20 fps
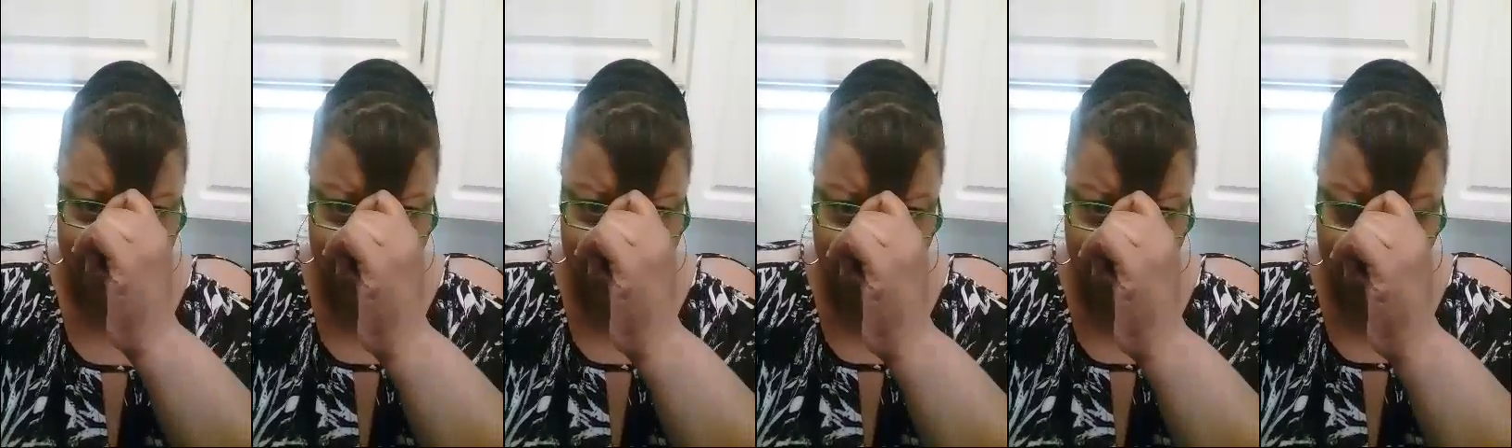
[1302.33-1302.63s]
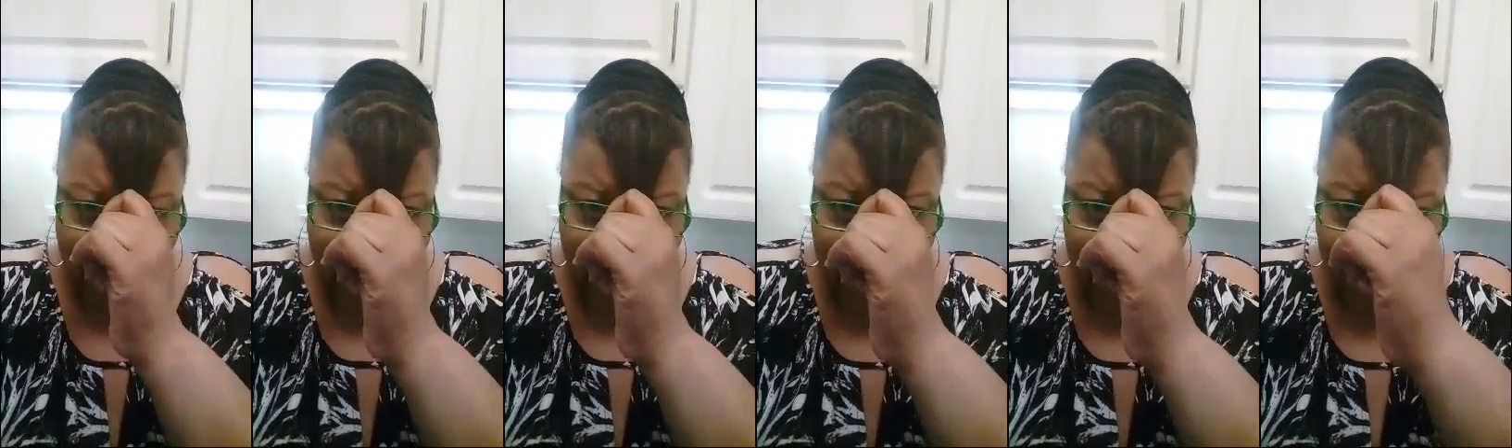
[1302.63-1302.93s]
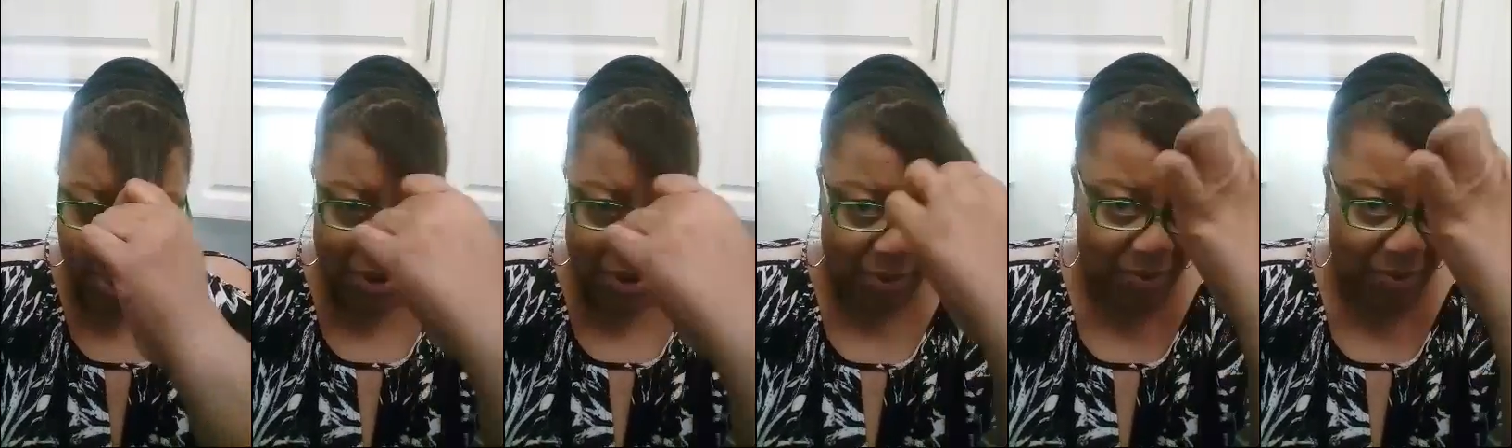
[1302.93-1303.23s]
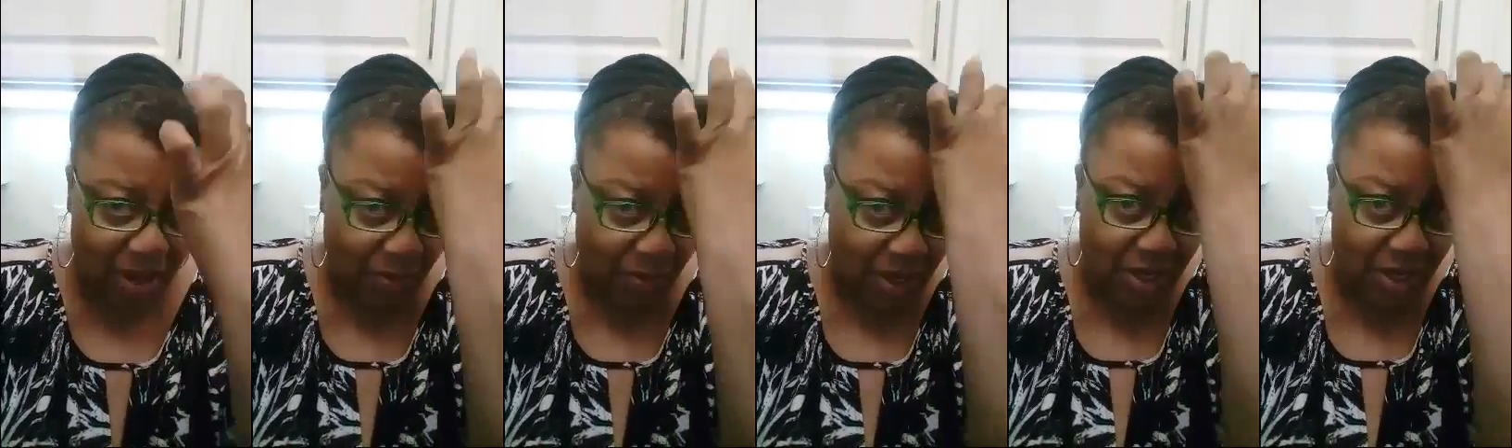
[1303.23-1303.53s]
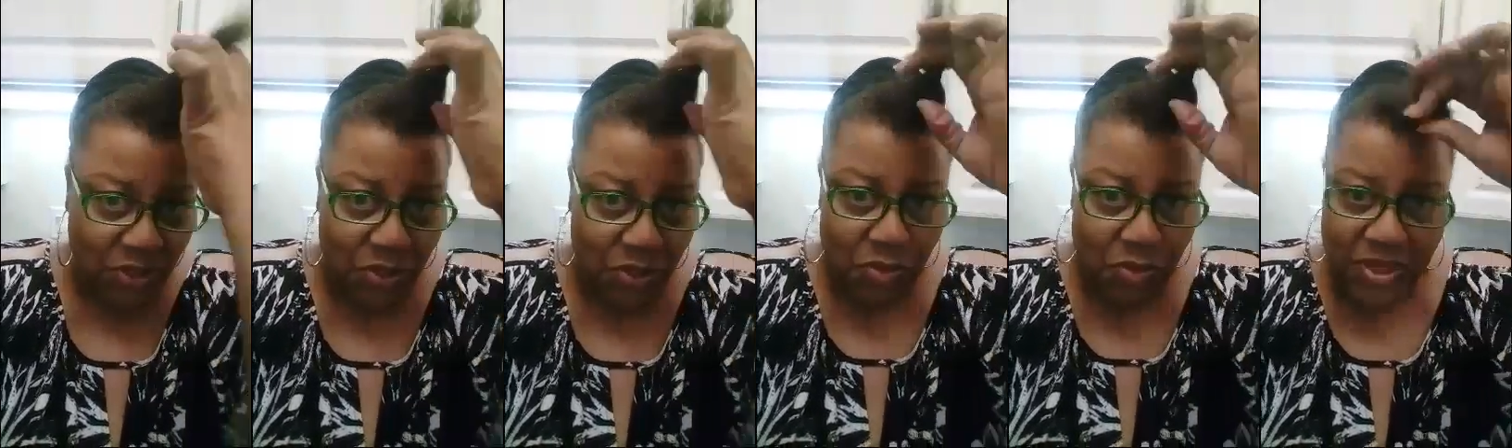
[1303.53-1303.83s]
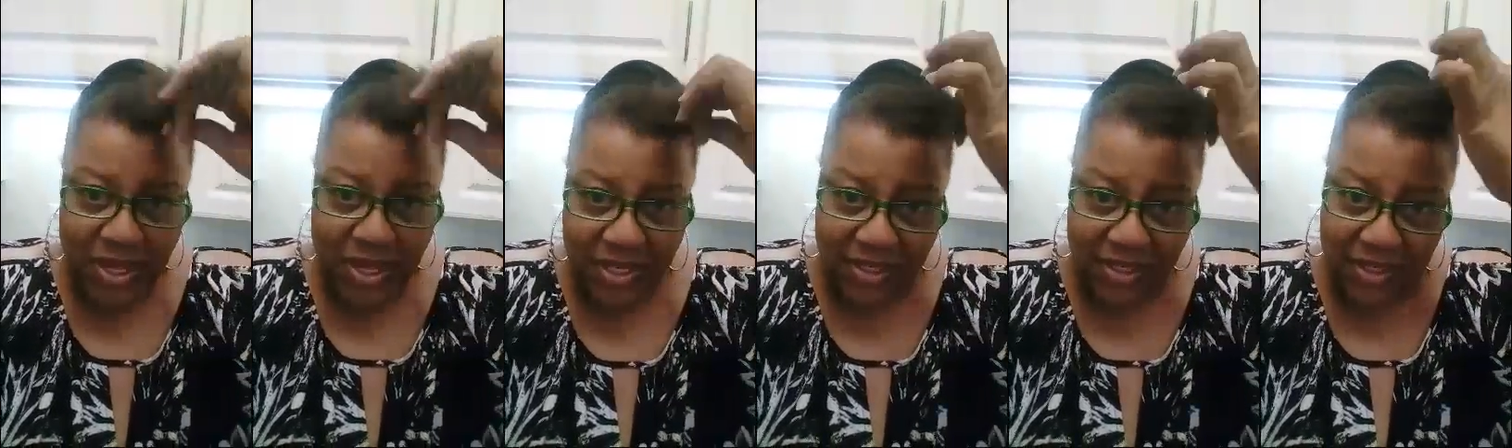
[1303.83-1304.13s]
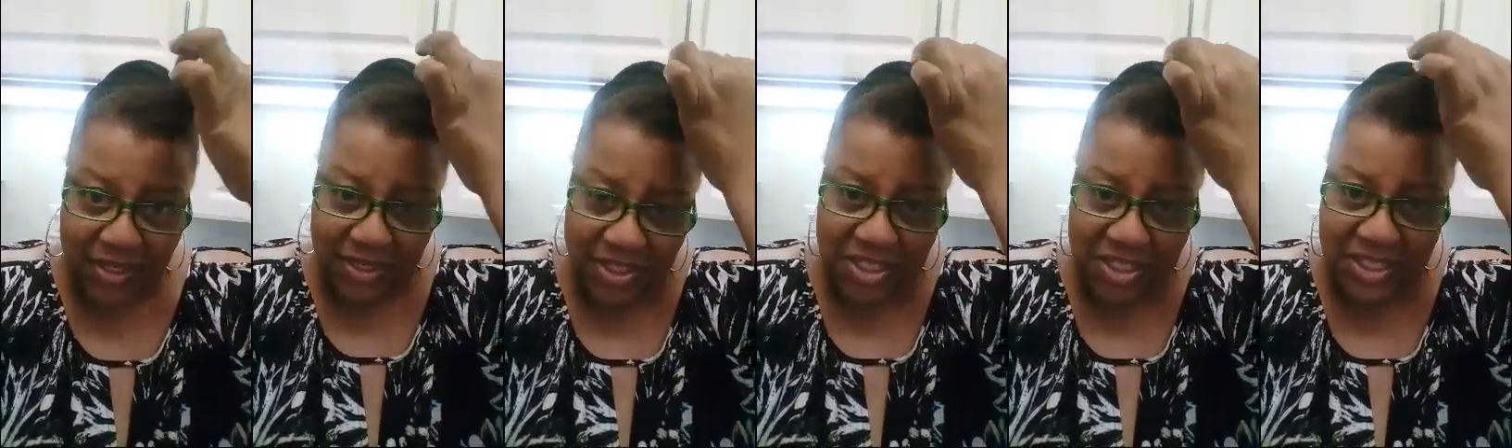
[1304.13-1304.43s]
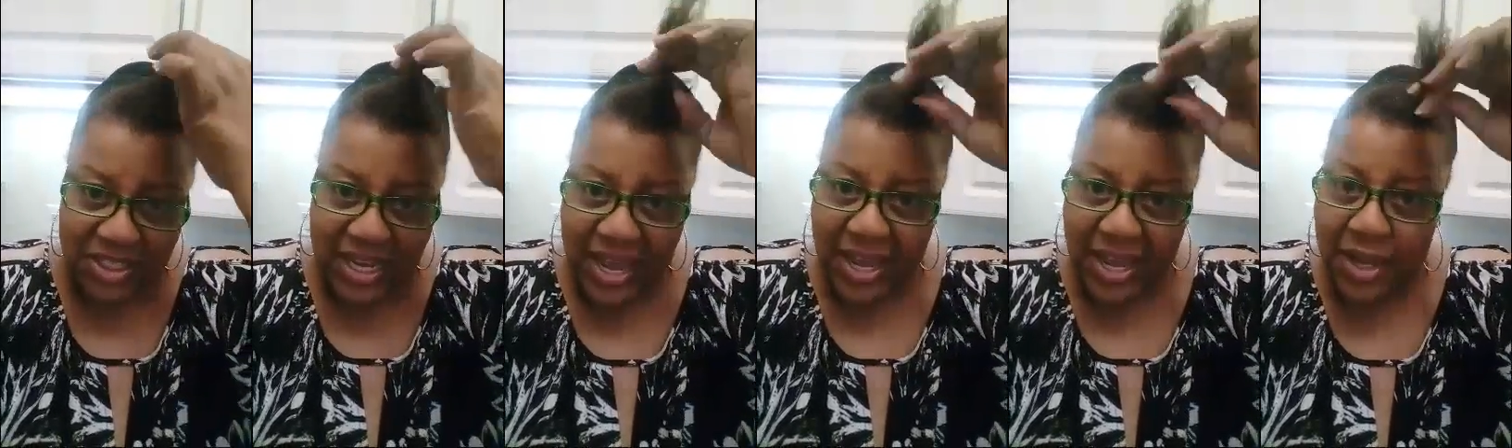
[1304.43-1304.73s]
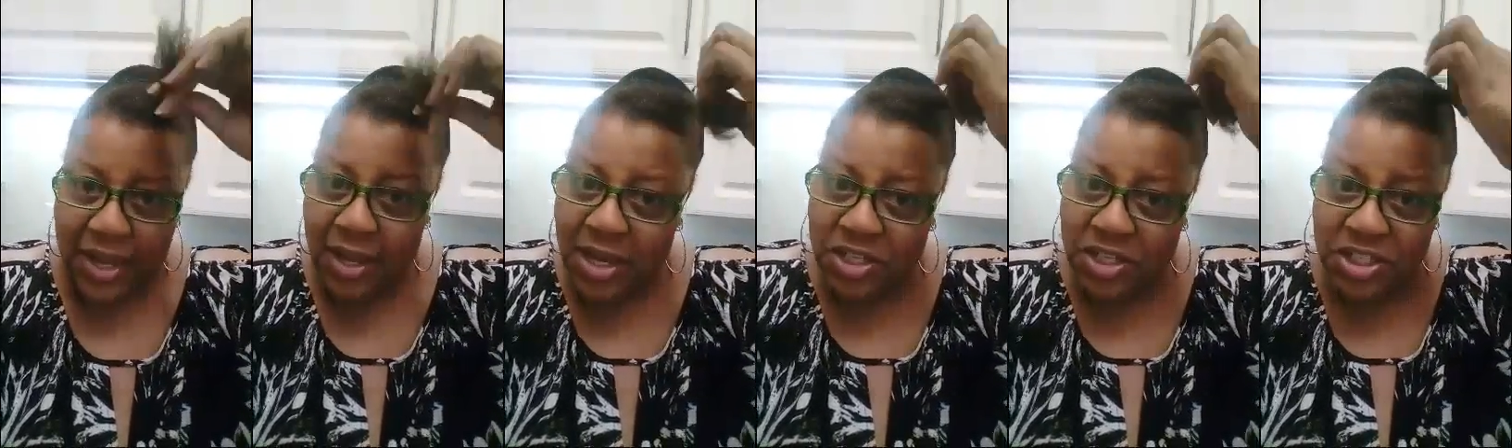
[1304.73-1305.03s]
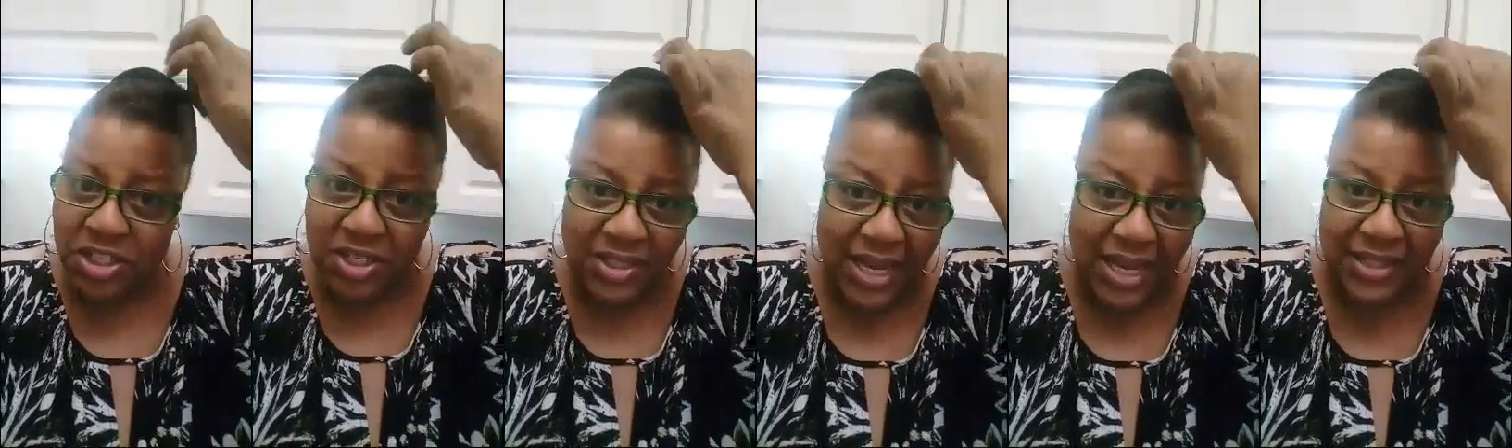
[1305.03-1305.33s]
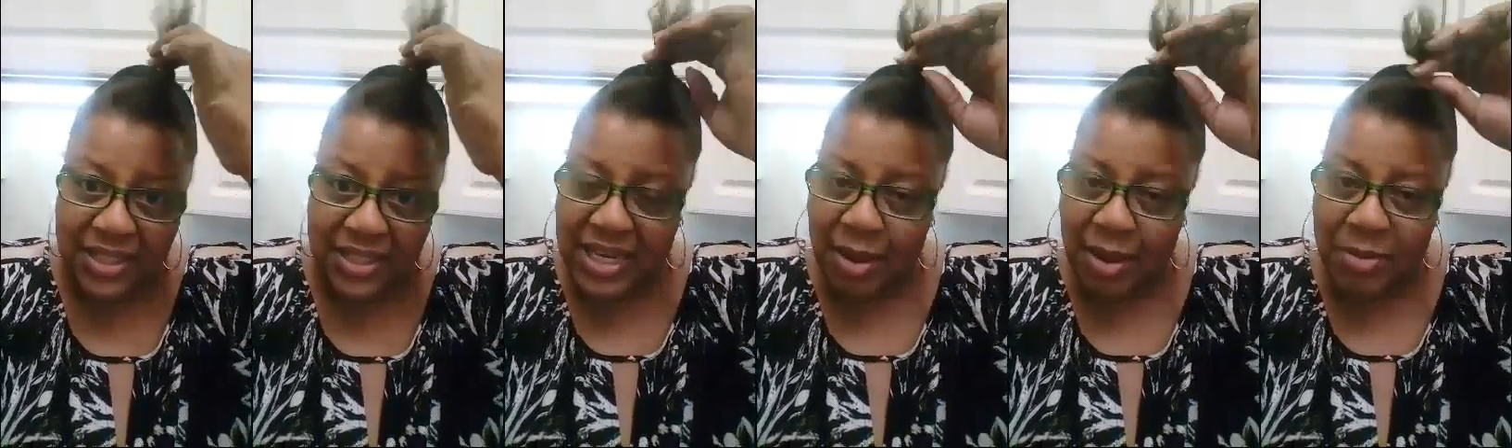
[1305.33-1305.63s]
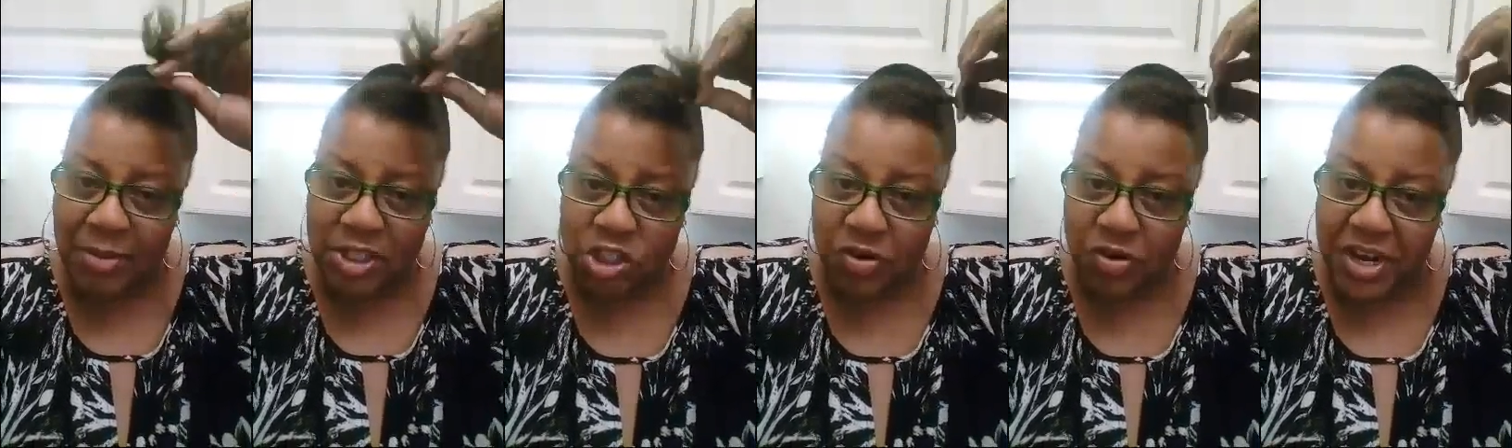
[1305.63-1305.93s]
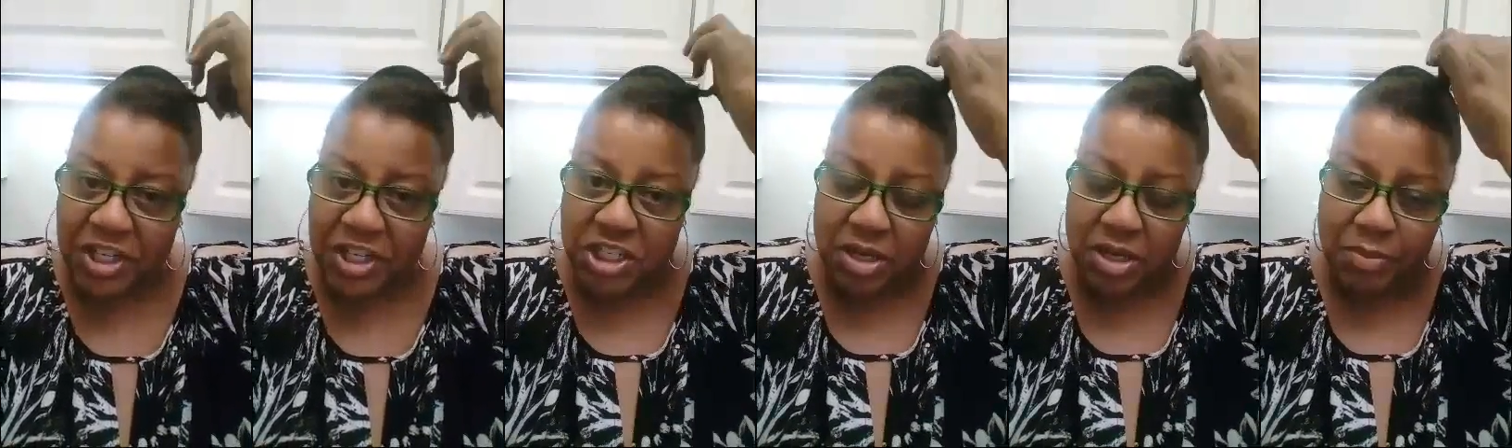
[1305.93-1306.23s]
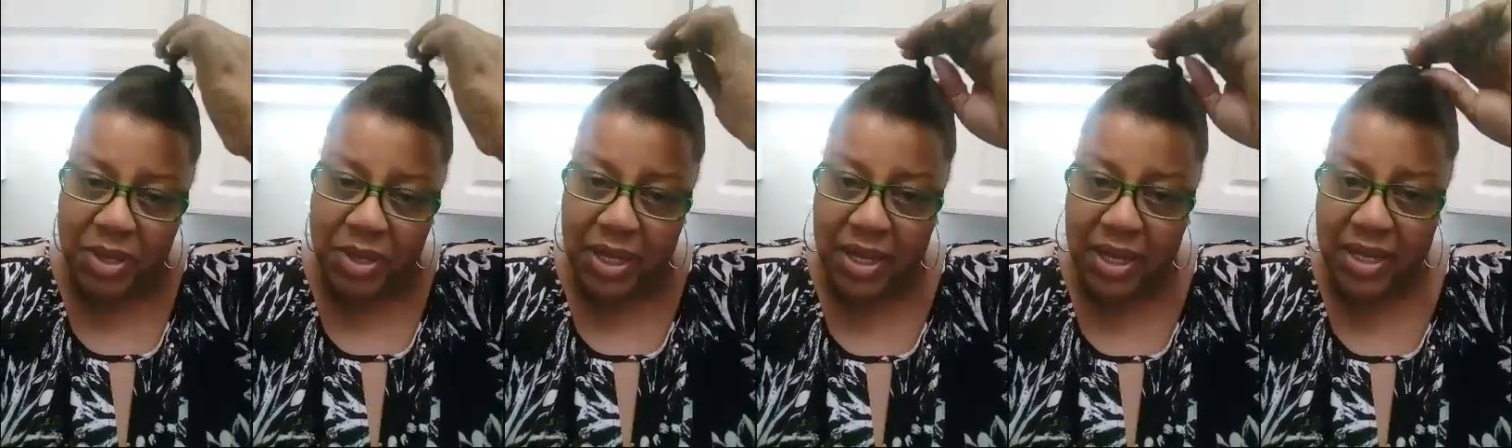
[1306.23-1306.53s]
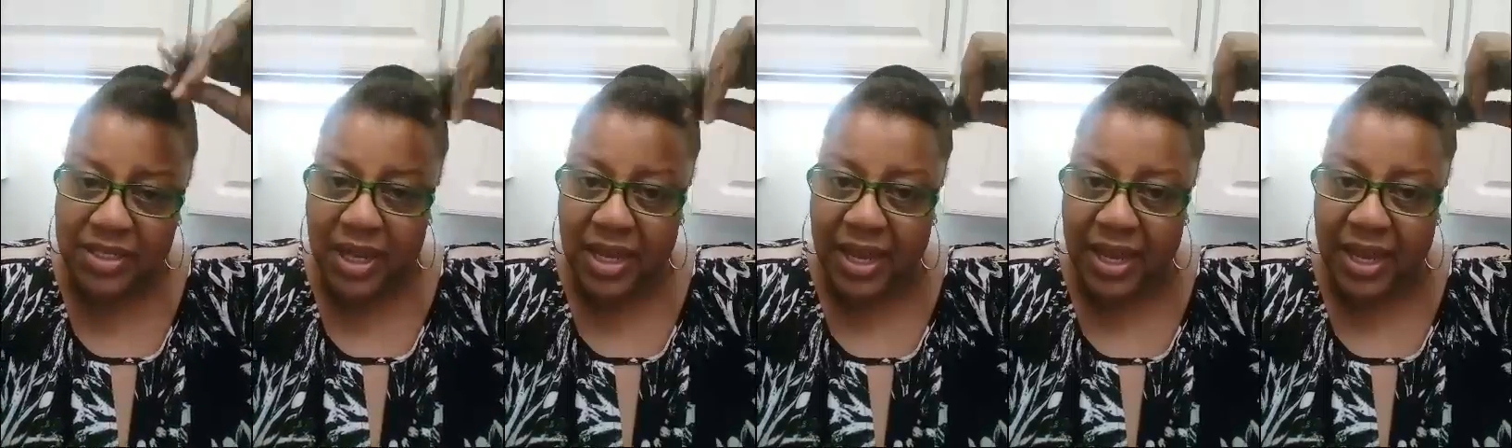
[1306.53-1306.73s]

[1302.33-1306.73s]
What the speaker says: So I'm going to do this today just as a demonstration because,